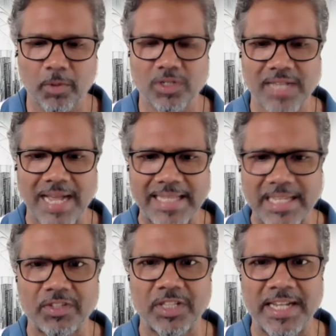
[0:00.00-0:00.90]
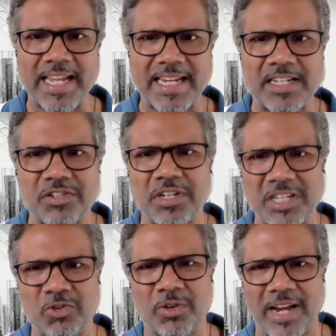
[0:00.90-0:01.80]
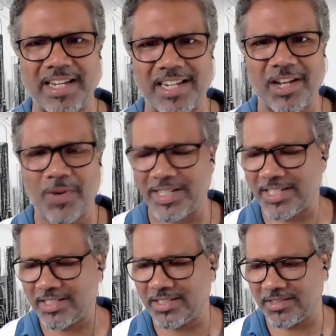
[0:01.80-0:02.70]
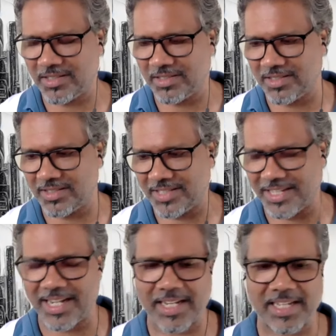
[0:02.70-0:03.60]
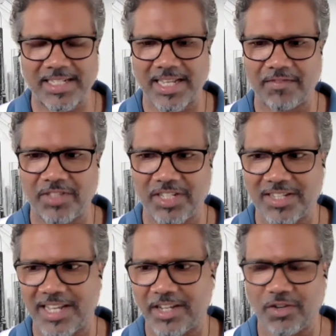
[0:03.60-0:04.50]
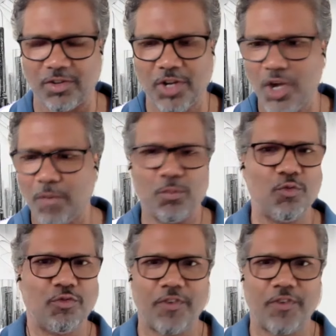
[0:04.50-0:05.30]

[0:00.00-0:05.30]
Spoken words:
Because I think with the tech industry, right now, I think the young kids have this like, move